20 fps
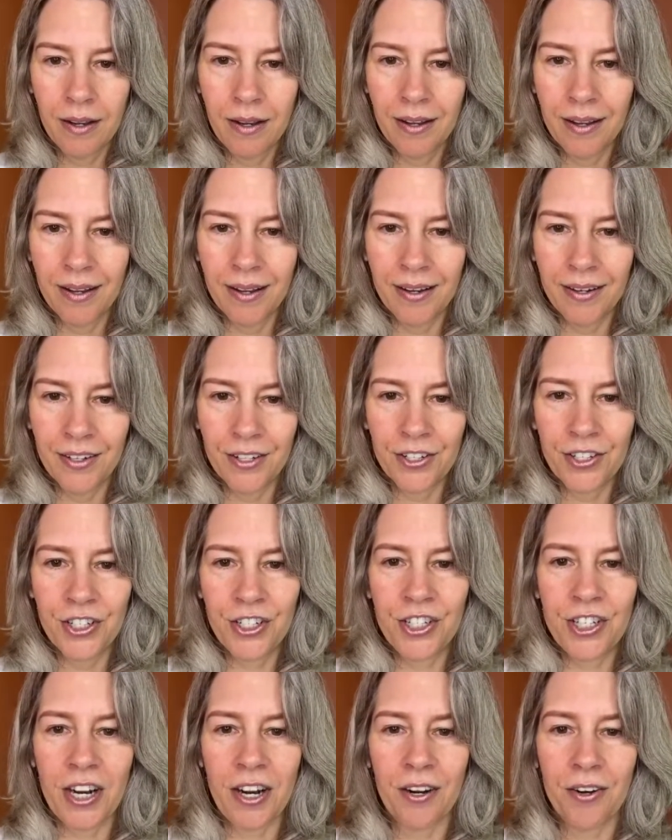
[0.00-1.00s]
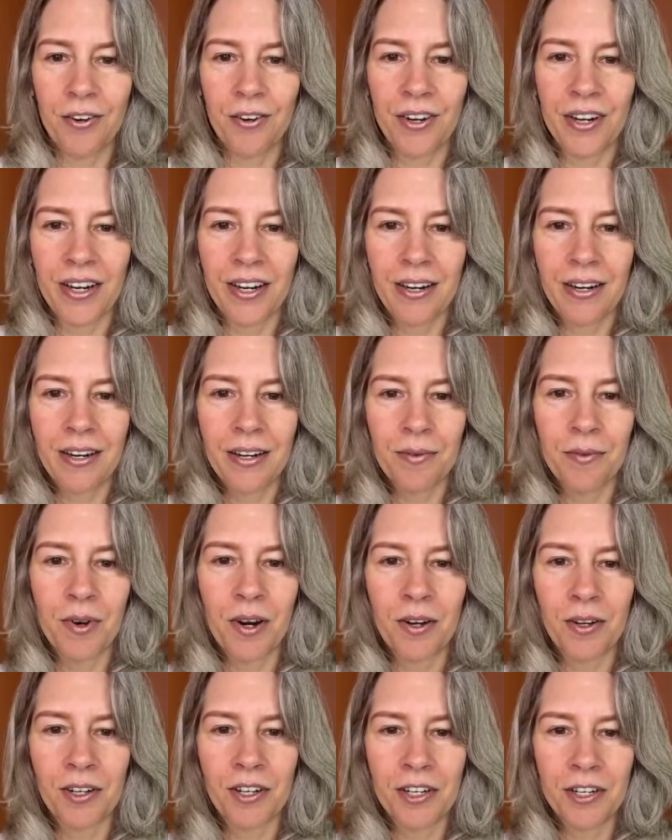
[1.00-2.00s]
And Sherry,
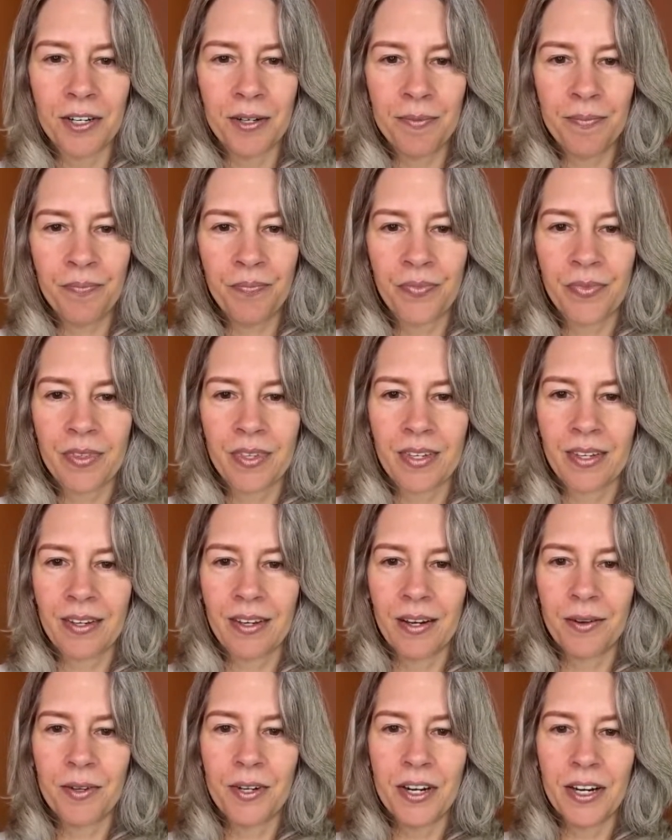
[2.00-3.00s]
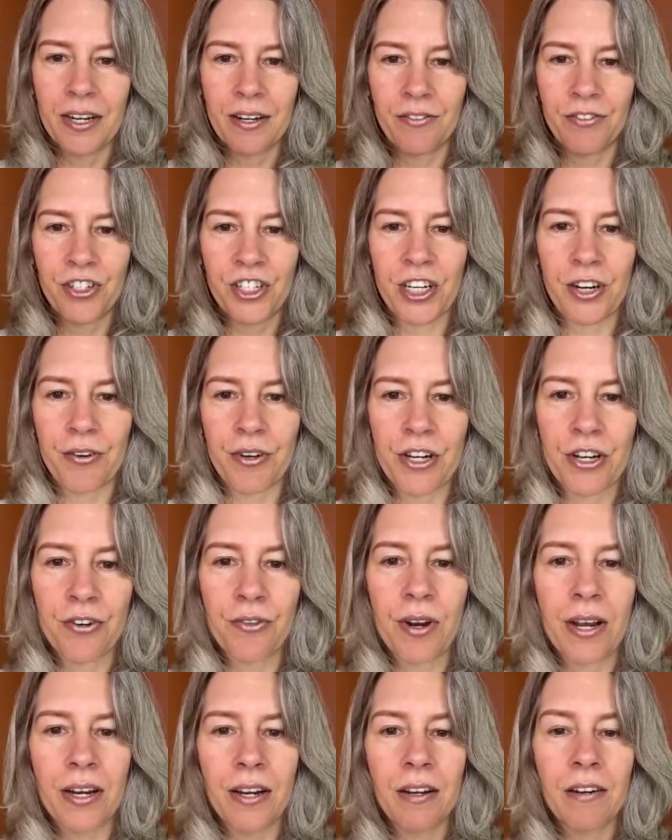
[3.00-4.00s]
welcome. I want to give Sherry
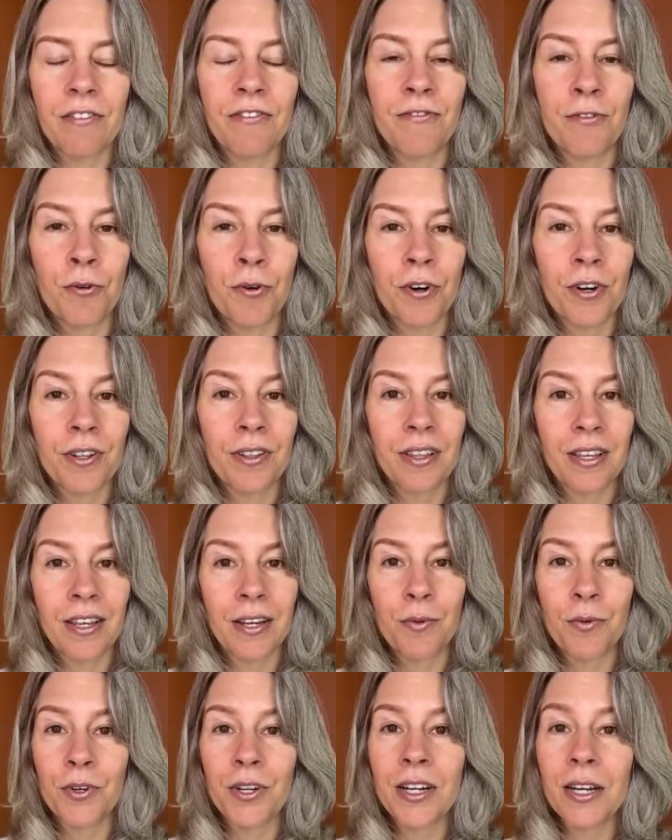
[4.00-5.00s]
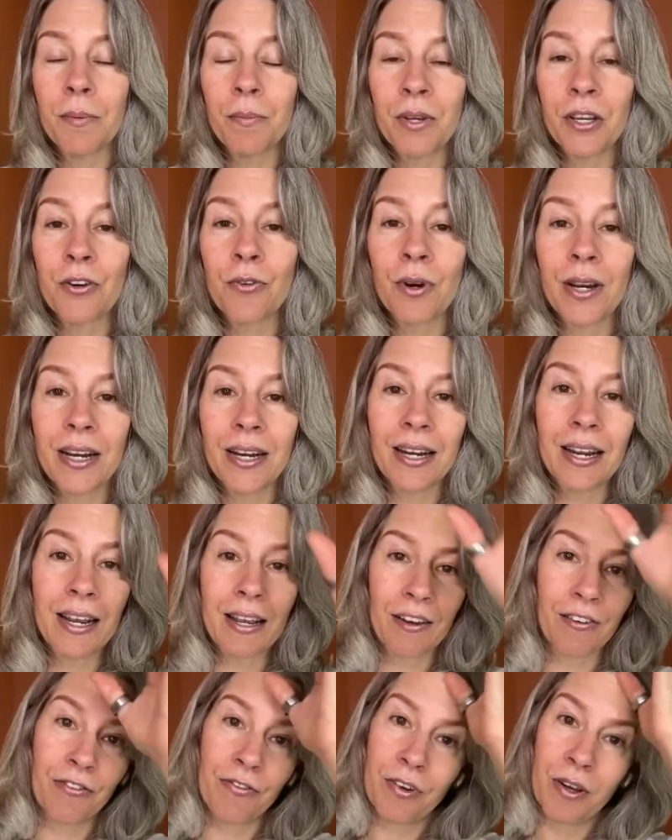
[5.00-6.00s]
credit for the wouldn't it be great
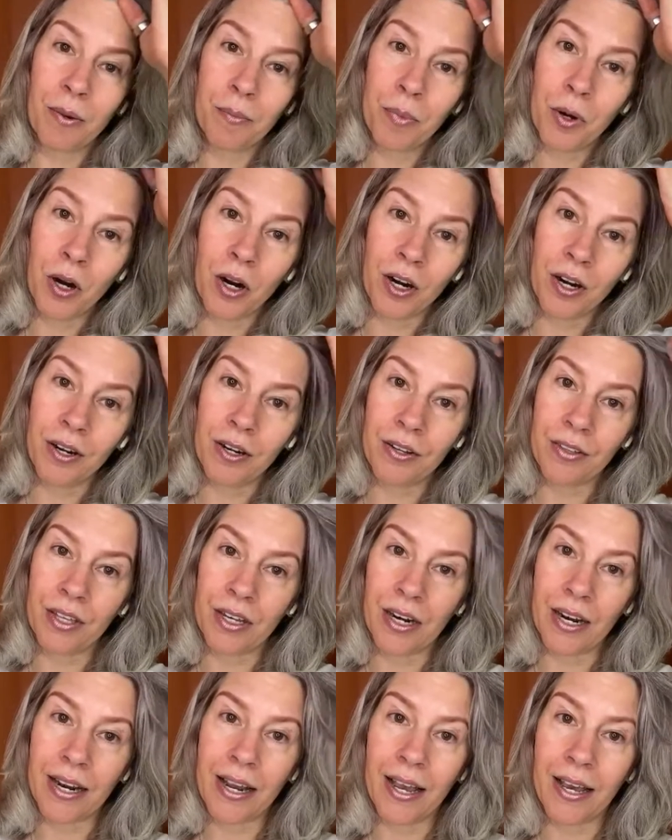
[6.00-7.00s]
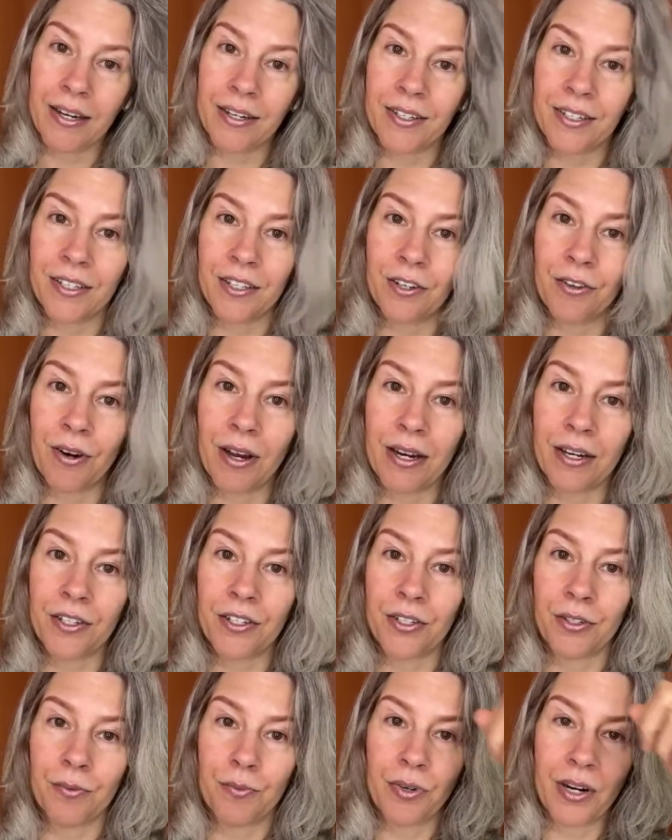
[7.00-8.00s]
if part that I added to the
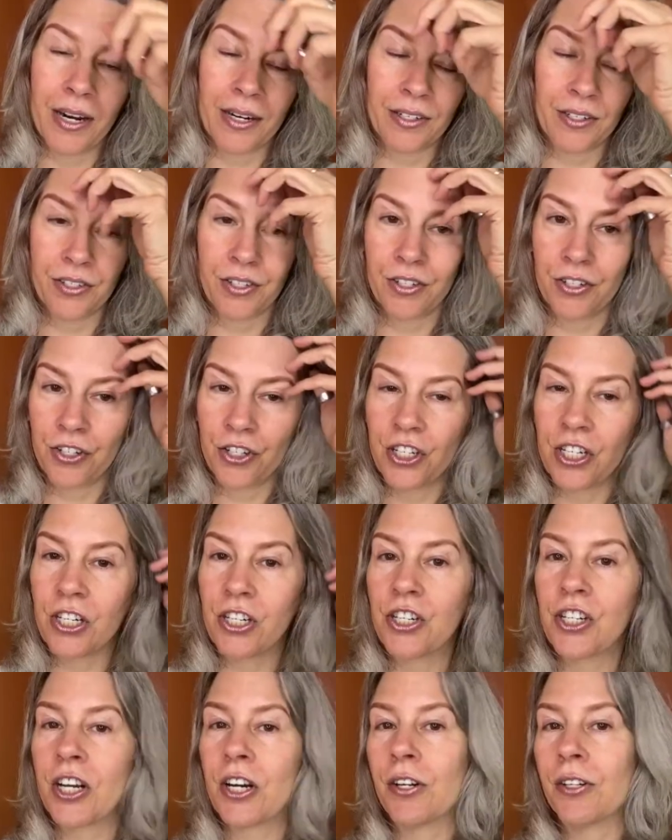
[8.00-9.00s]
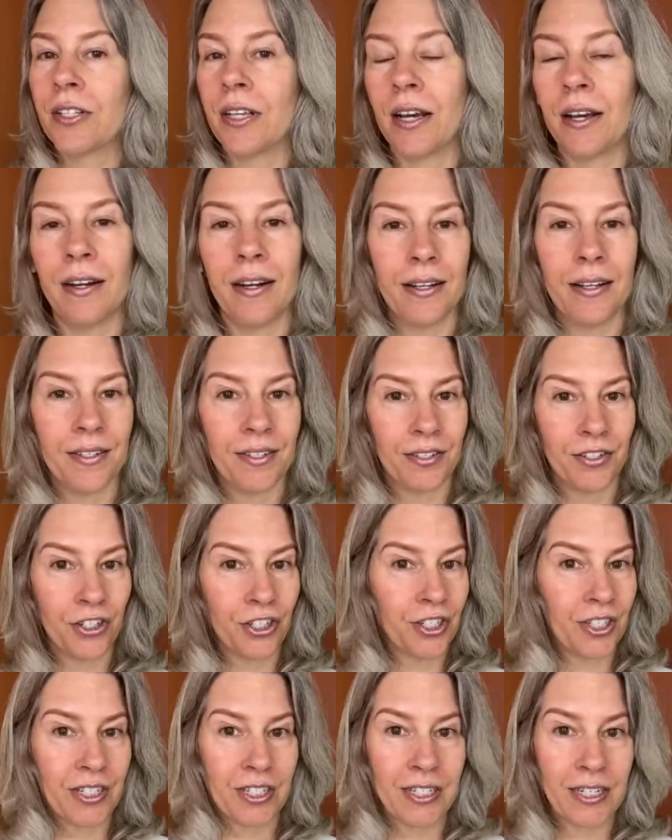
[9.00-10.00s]
gratitude practice, because she shared that as
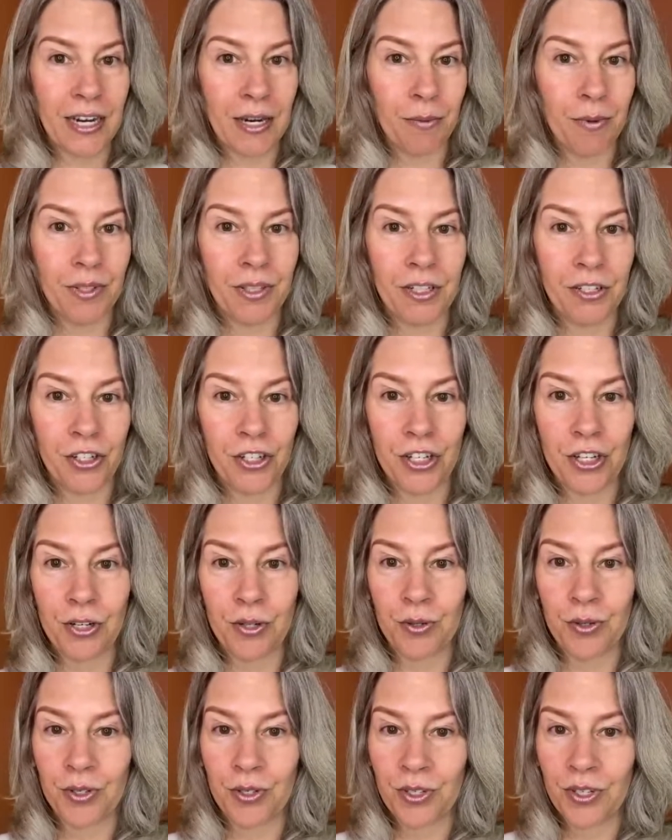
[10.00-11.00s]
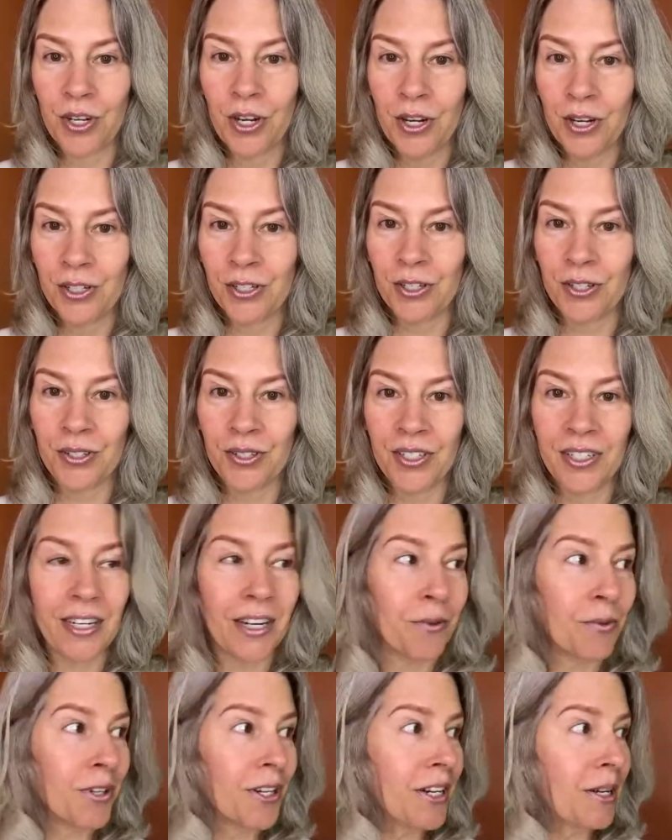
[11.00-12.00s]
just a statement that she uses during the
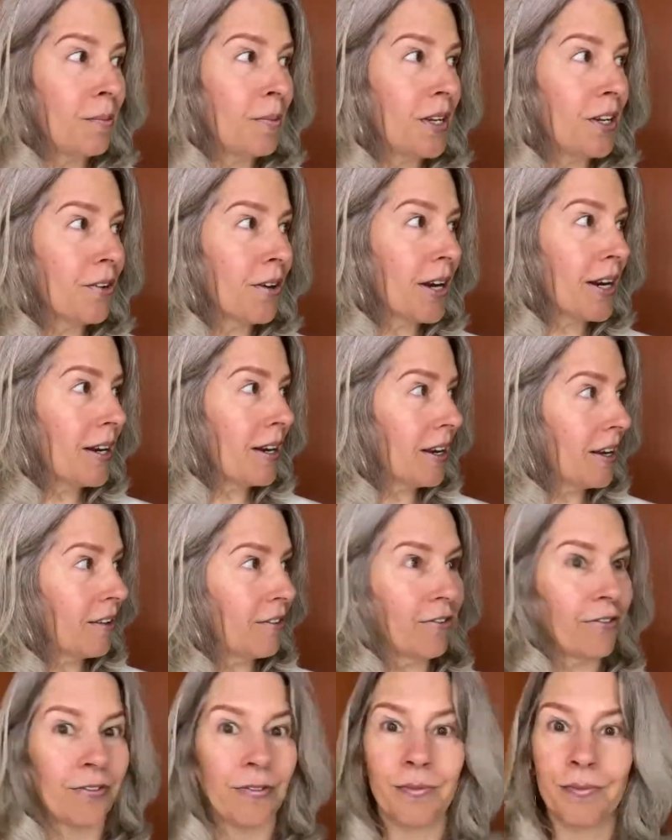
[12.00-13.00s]
day. Wouldn't it be great if